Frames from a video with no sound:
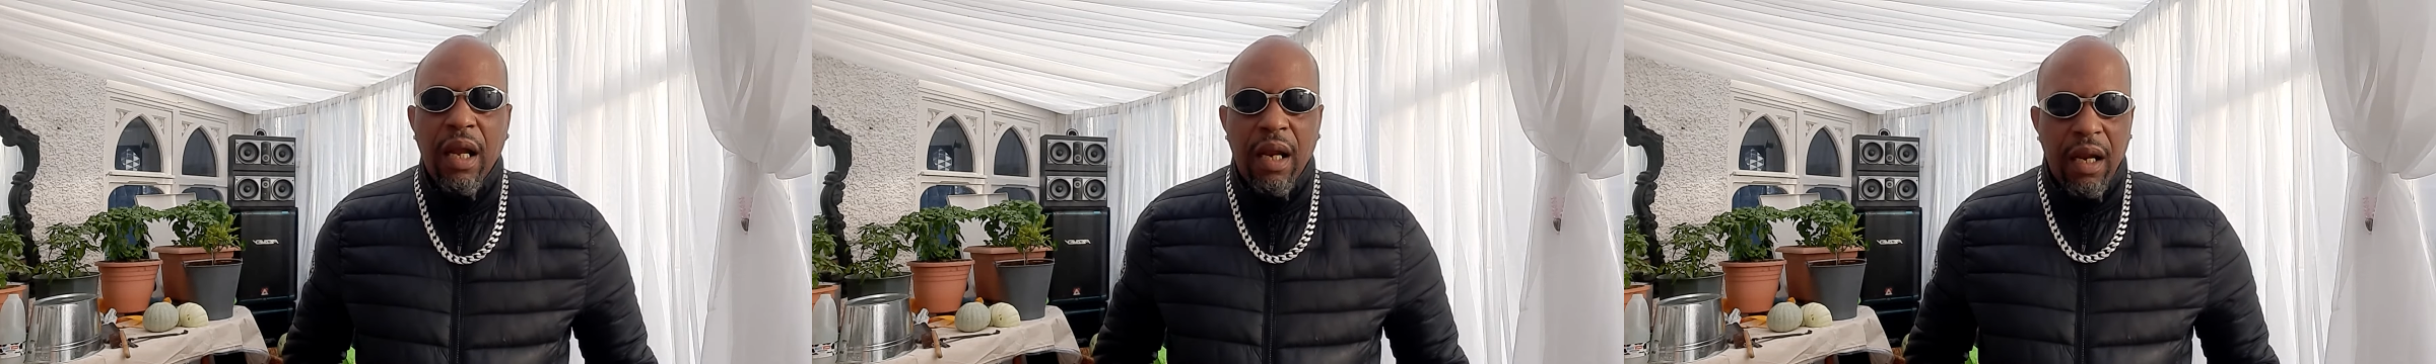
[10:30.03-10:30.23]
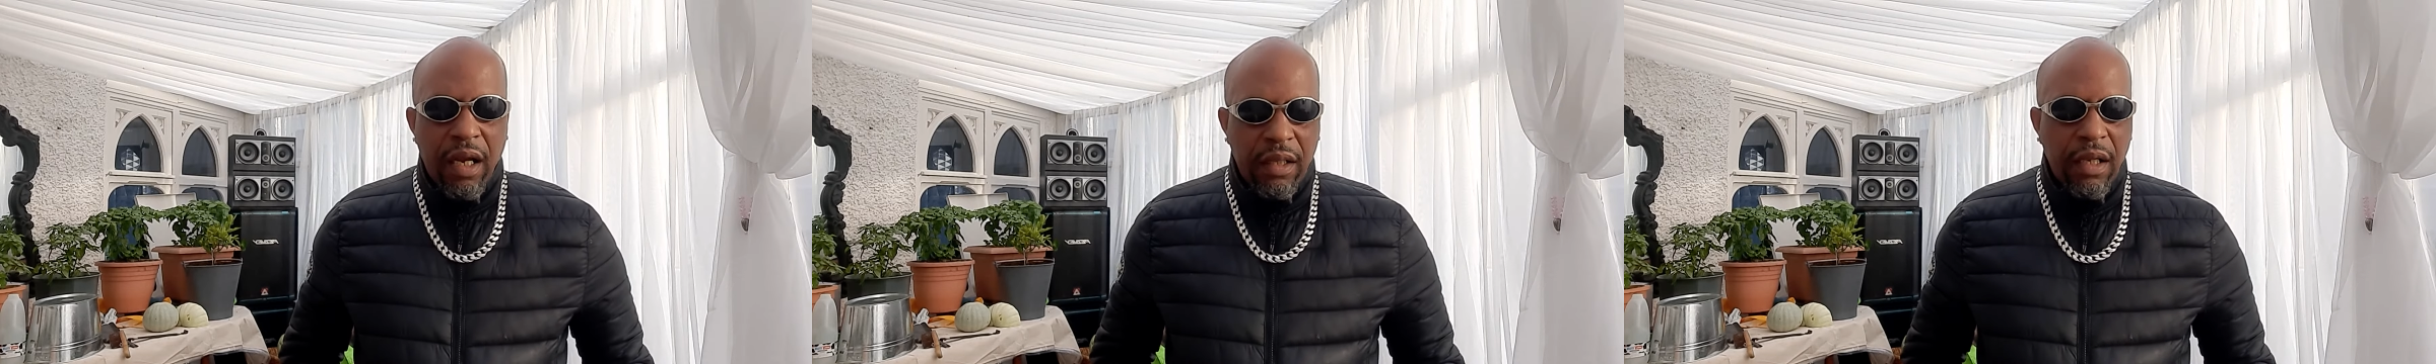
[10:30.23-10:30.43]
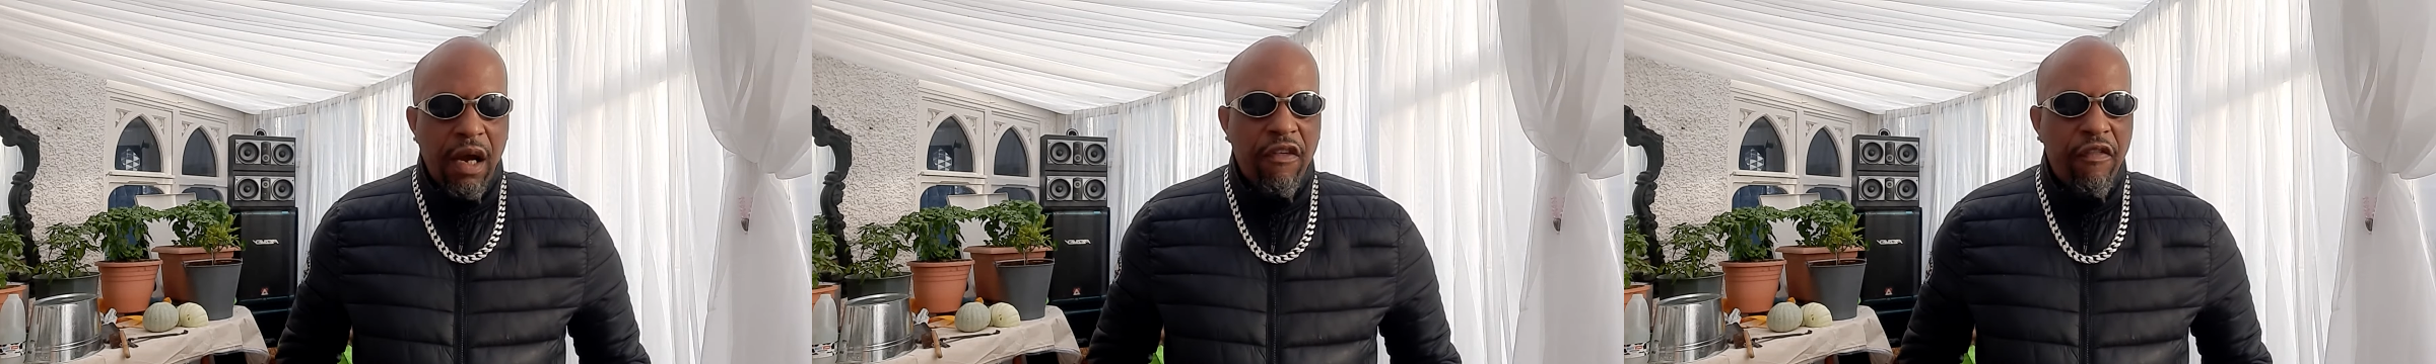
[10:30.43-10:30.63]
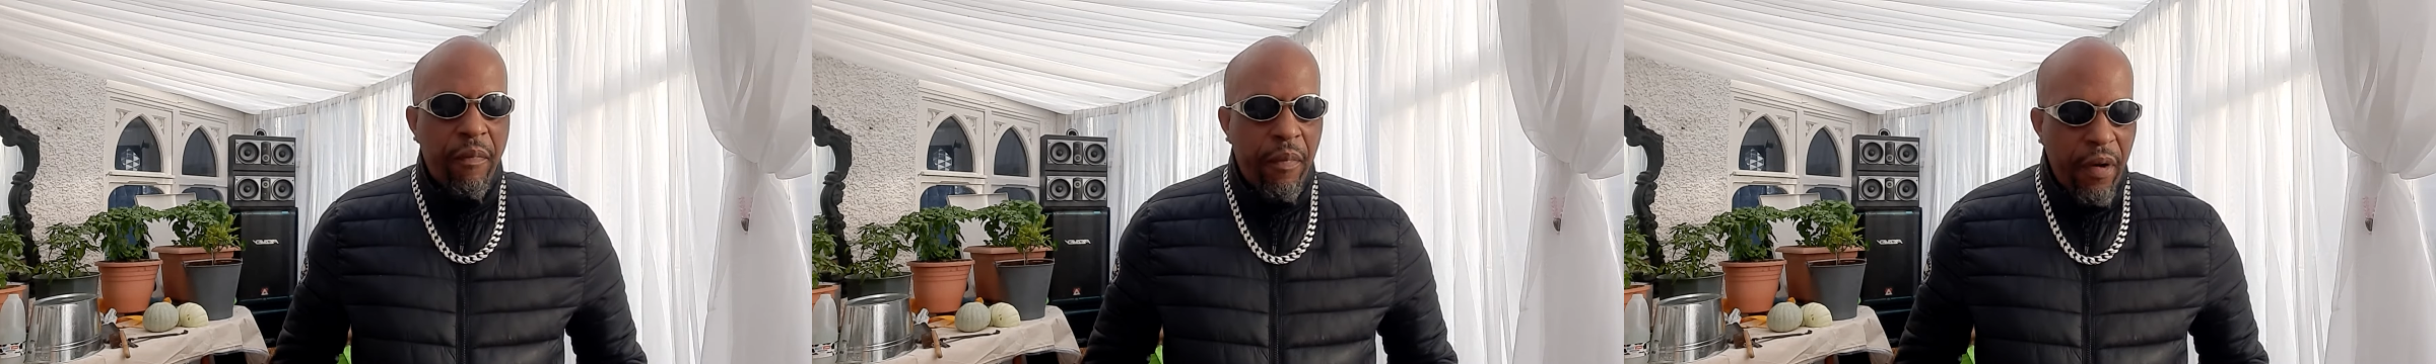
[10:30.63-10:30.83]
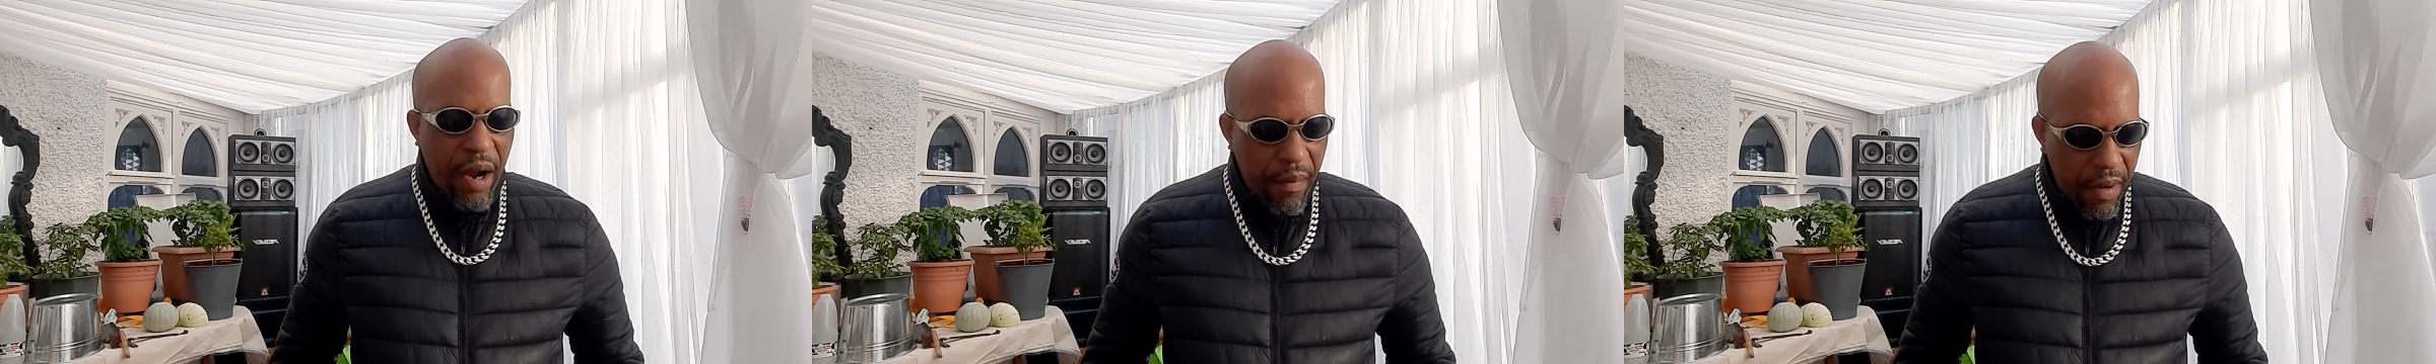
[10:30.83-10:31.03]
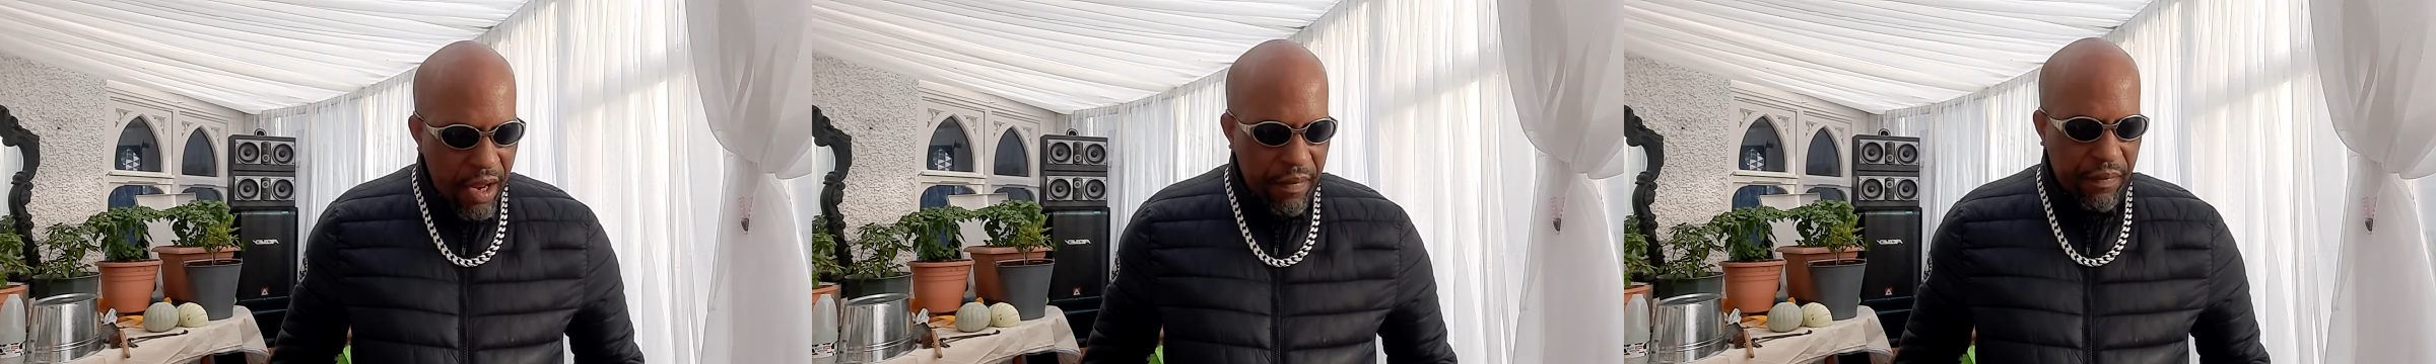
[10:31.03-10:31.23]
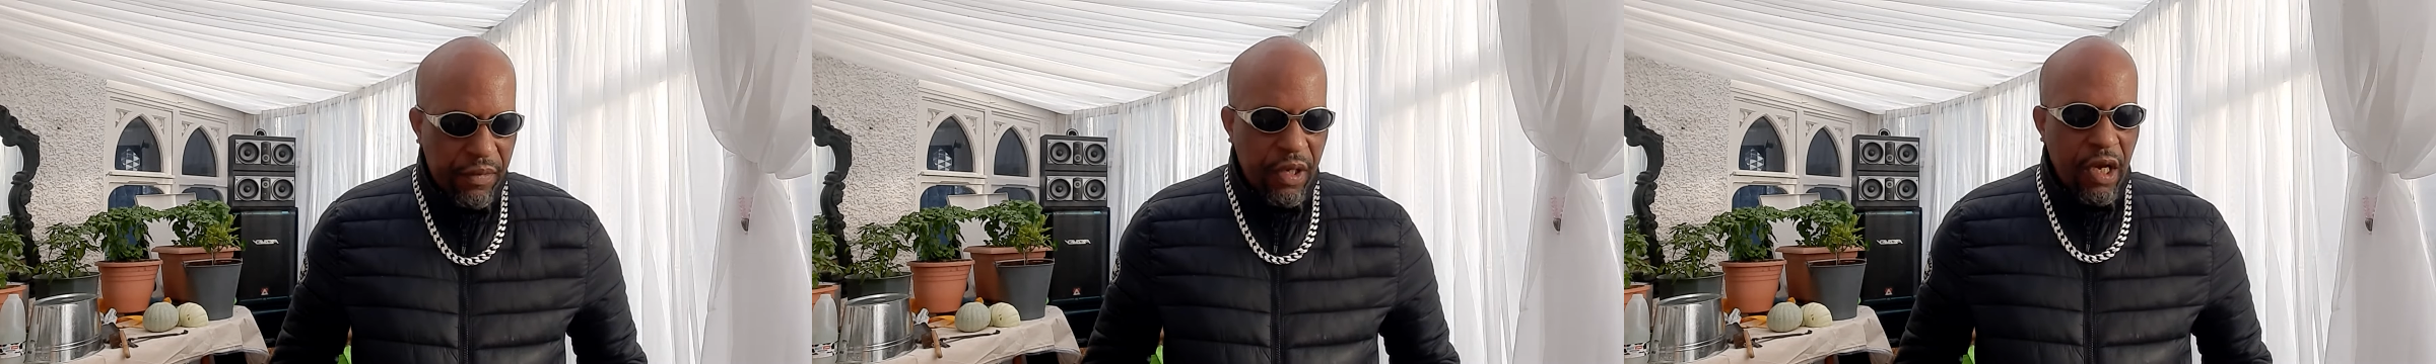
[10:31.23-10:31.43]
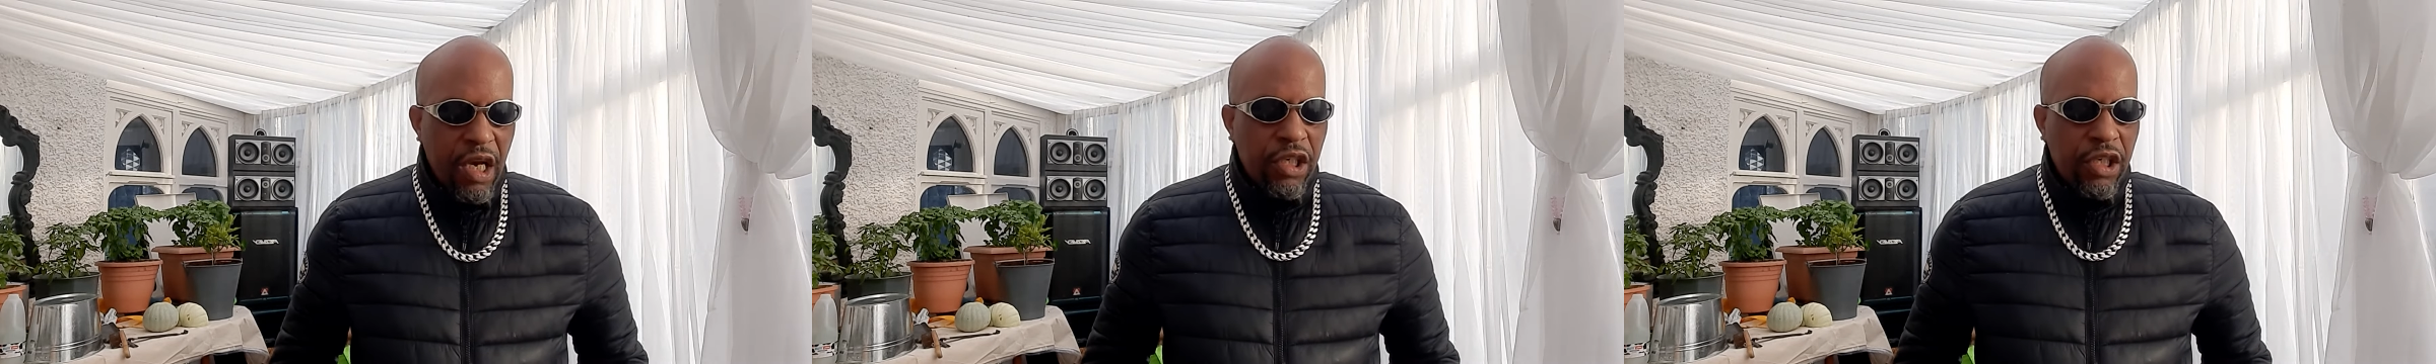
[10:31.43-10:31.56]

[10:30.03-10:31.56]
lot of problem.